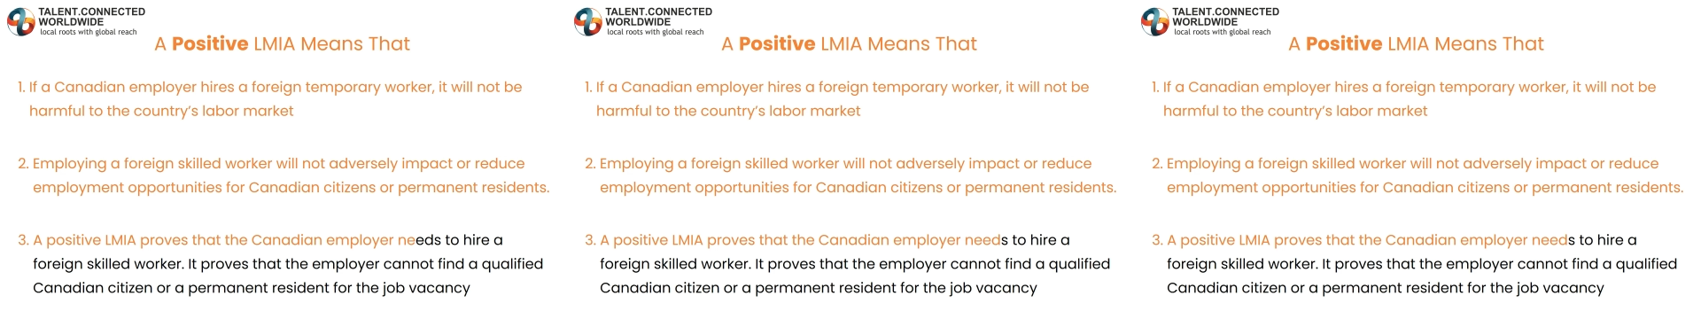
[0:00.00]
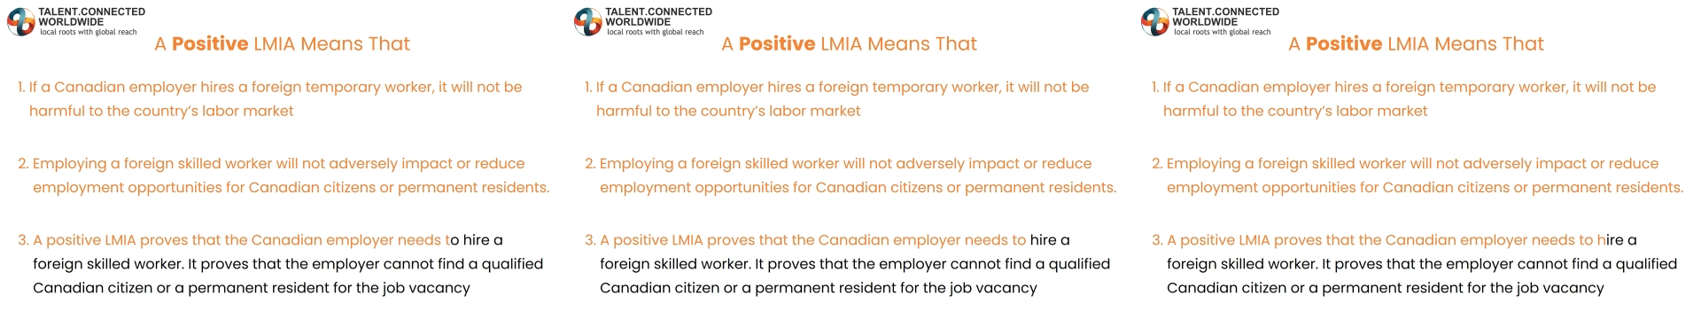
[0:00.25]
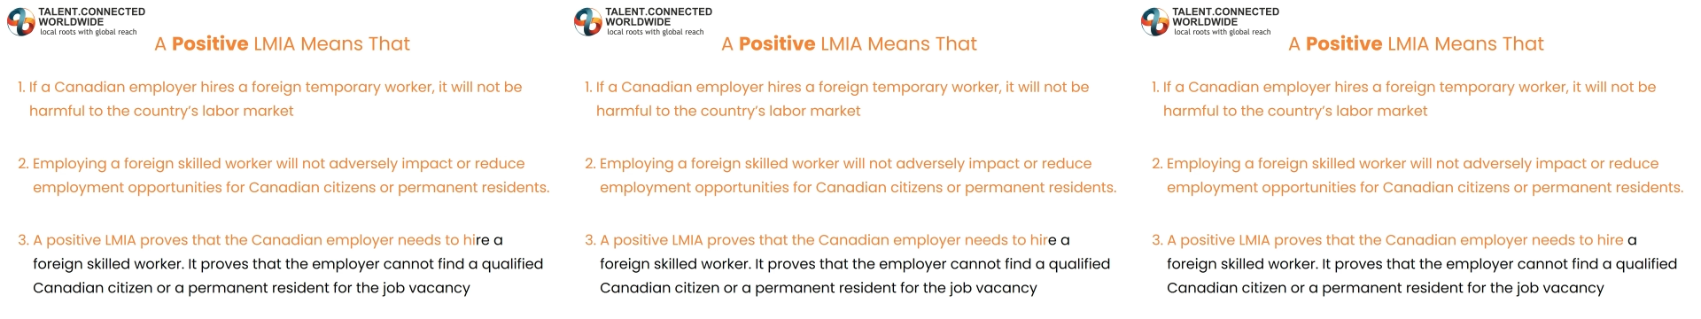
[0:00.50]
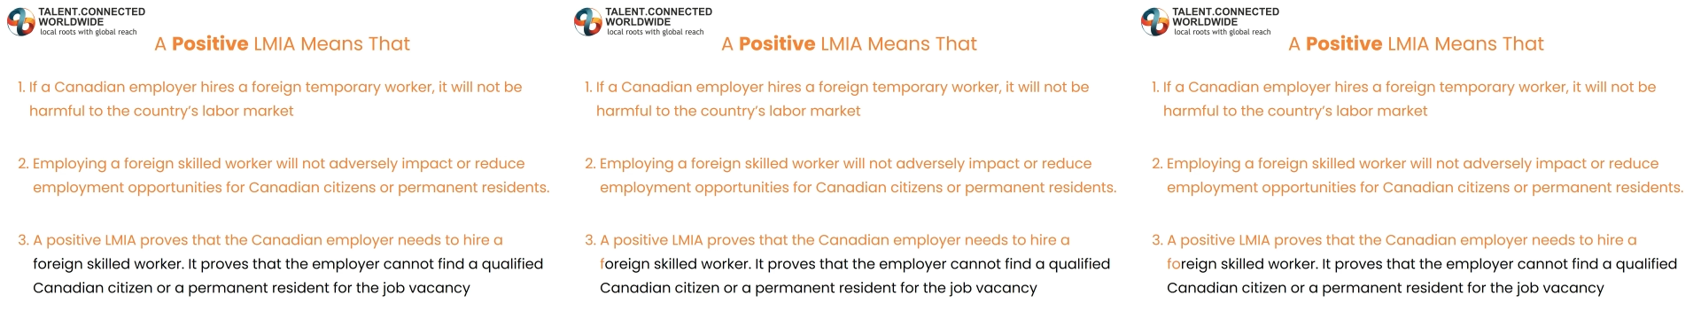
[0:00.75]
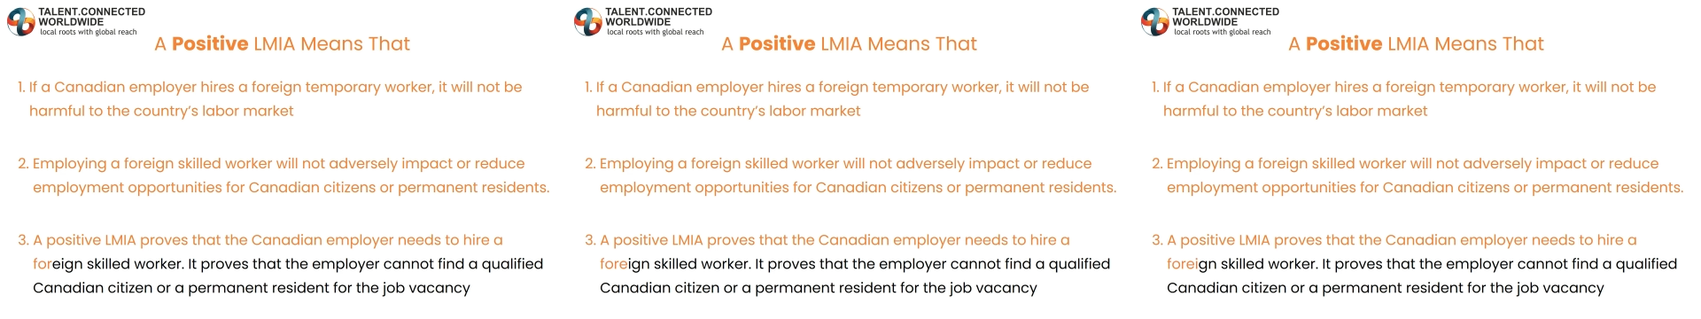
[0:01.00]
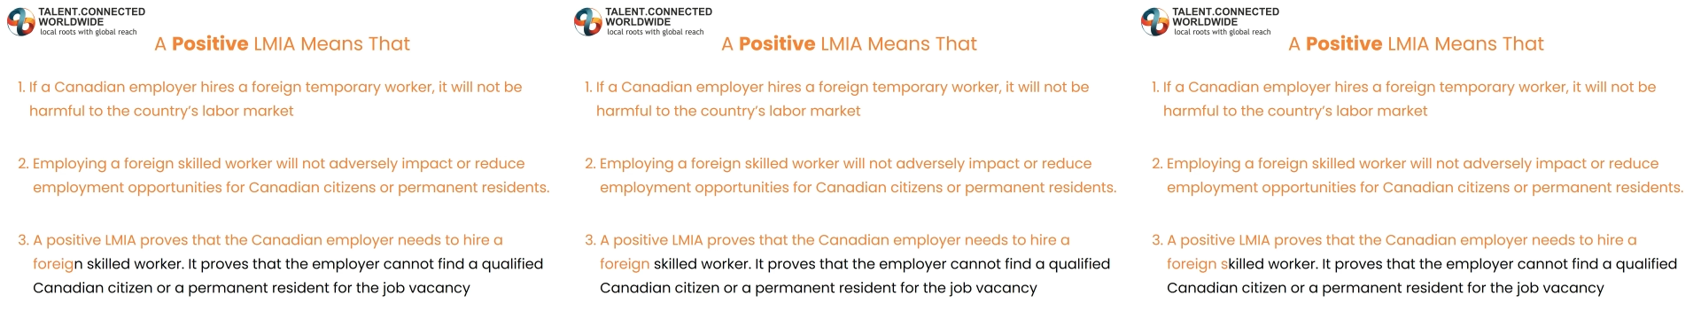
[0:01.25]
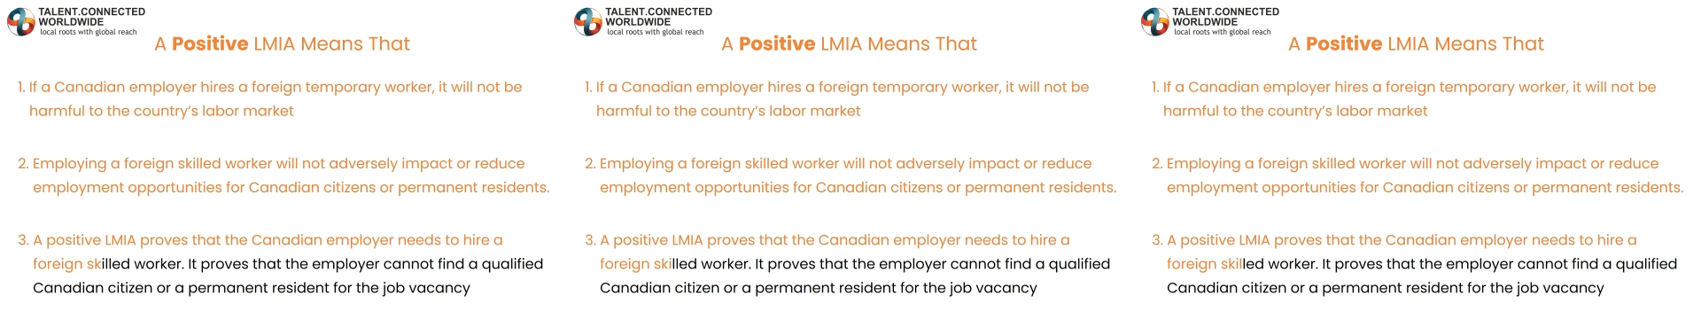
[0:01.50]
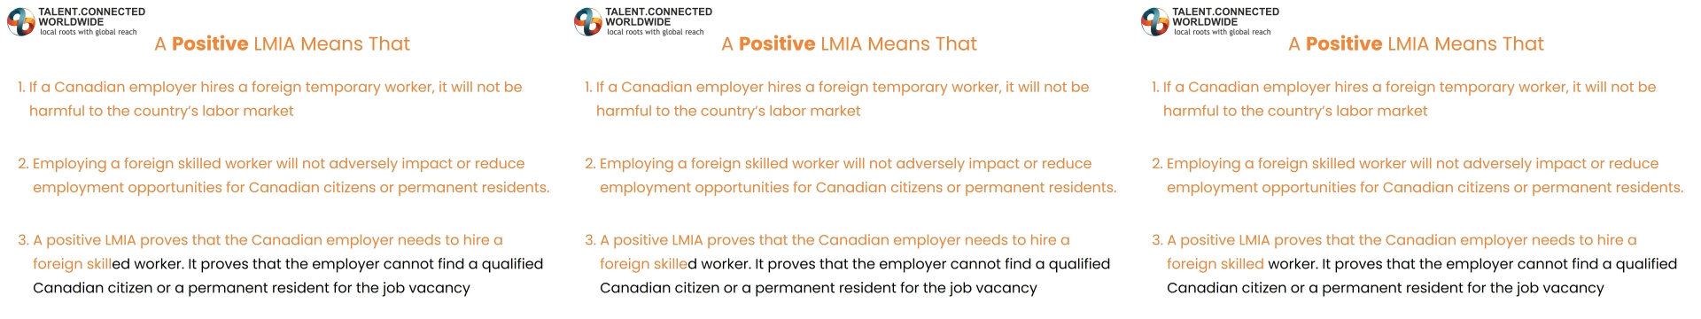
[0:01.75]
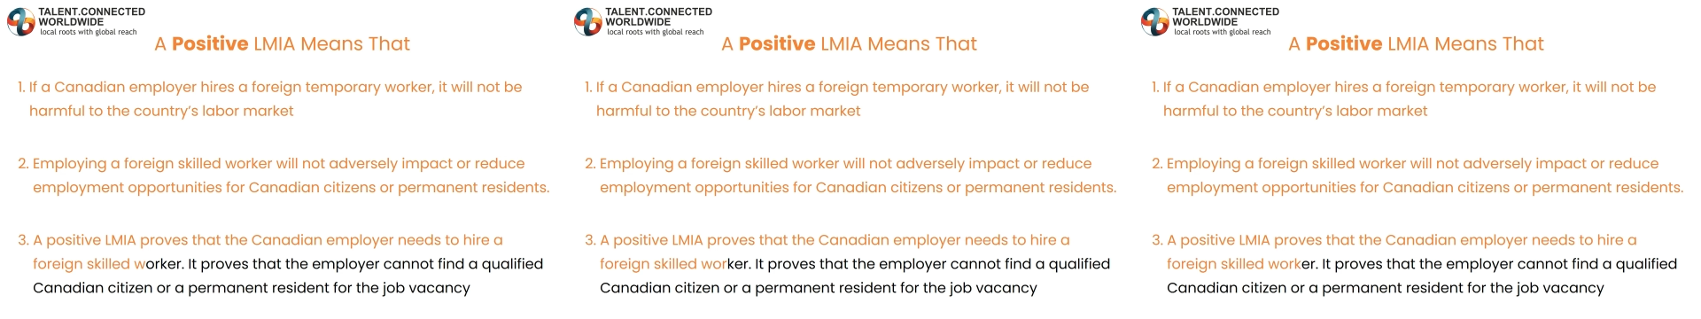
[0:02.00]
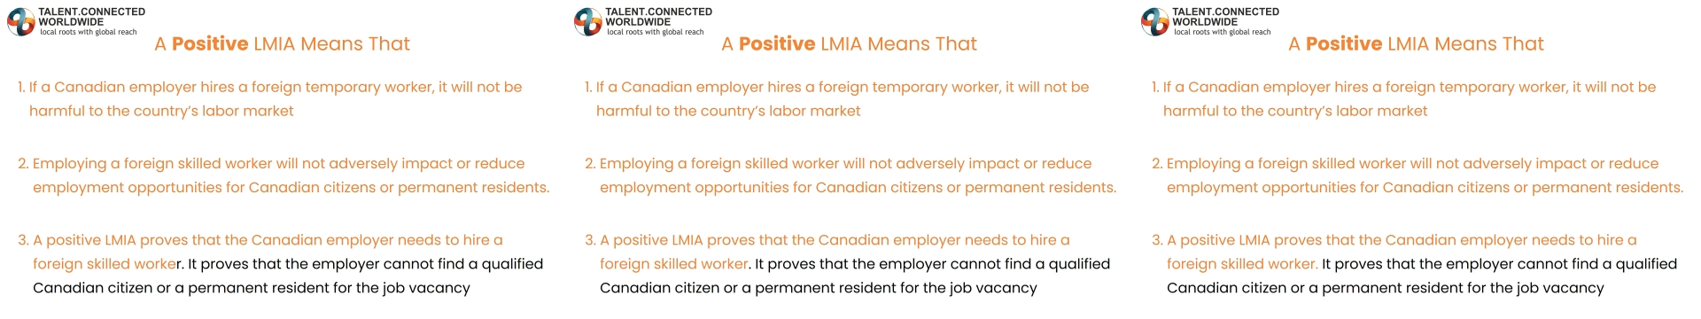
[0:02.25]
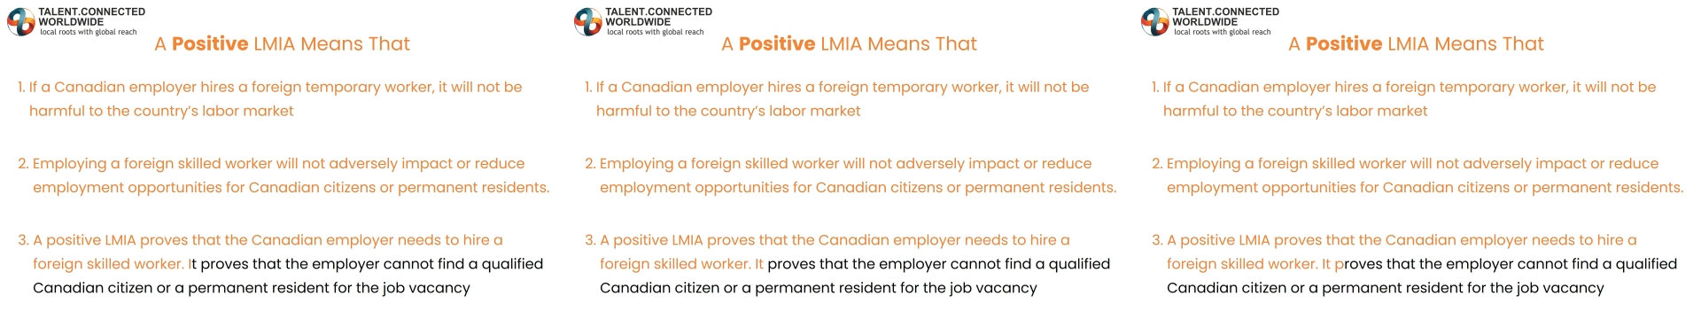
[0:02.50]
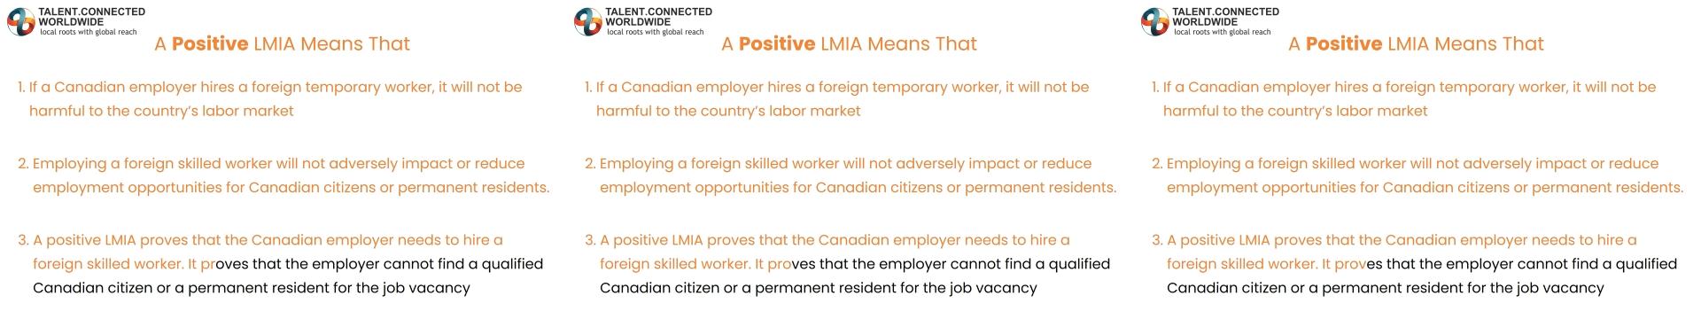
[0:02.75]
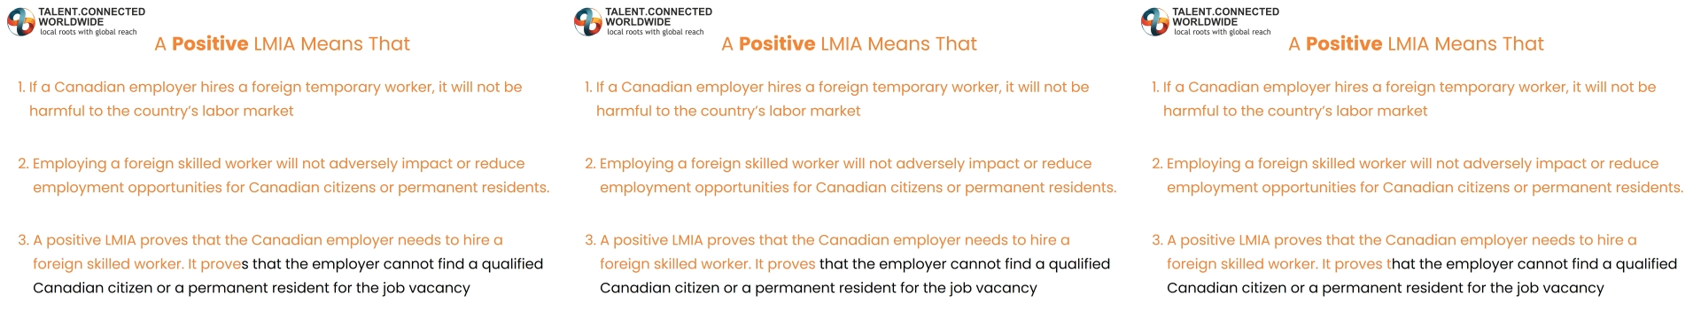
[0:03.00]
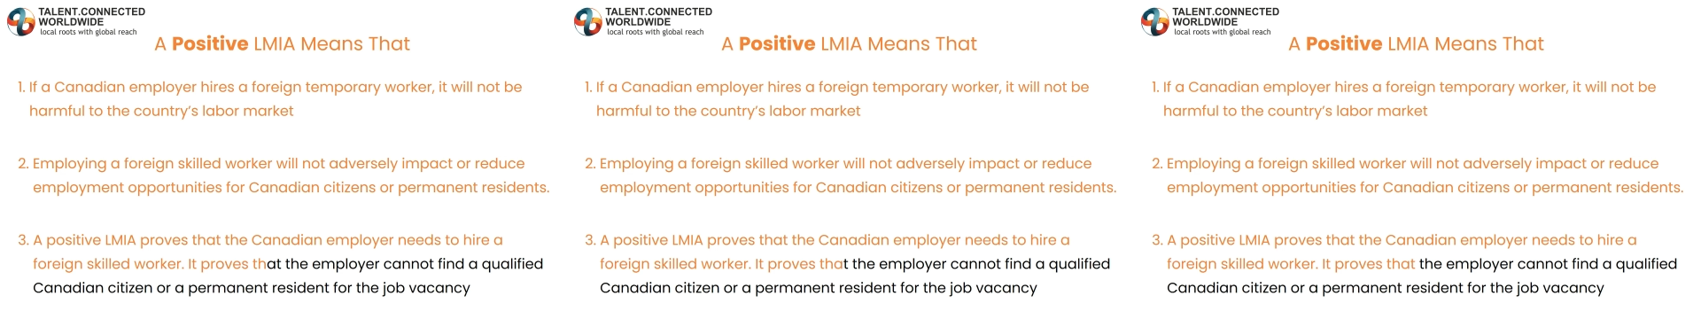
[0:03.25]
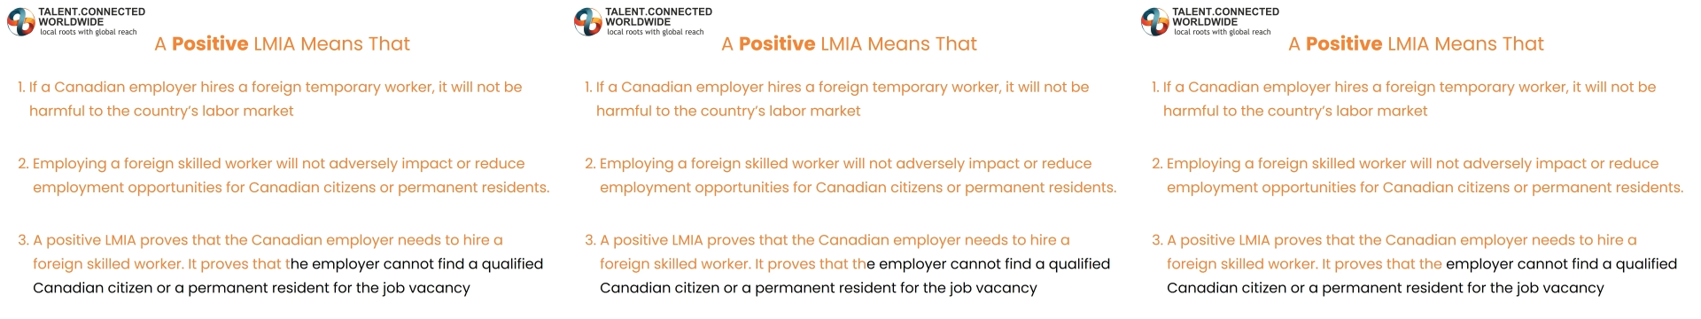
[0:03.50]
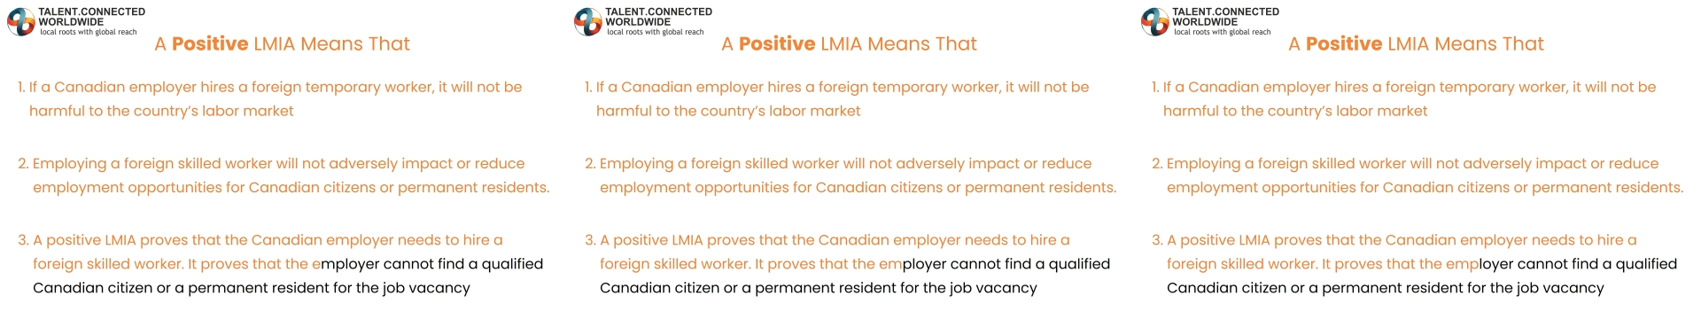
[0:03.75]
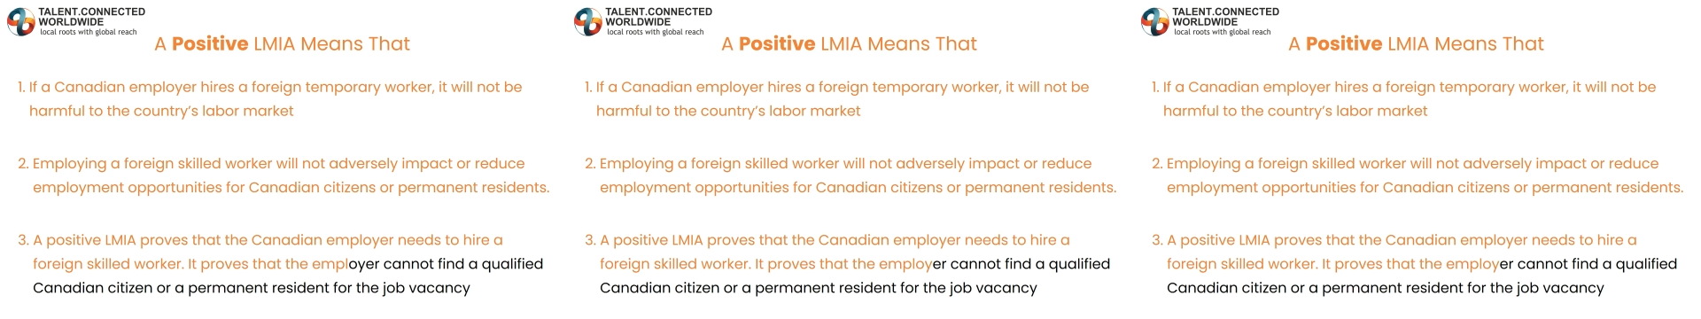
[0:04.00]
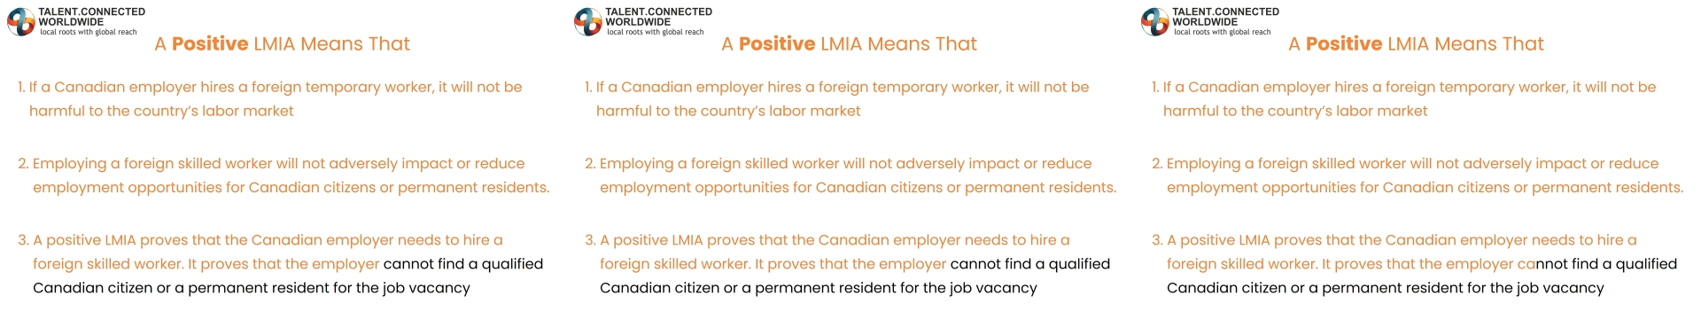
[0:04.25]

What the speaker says: Nobody's mouth can be seen.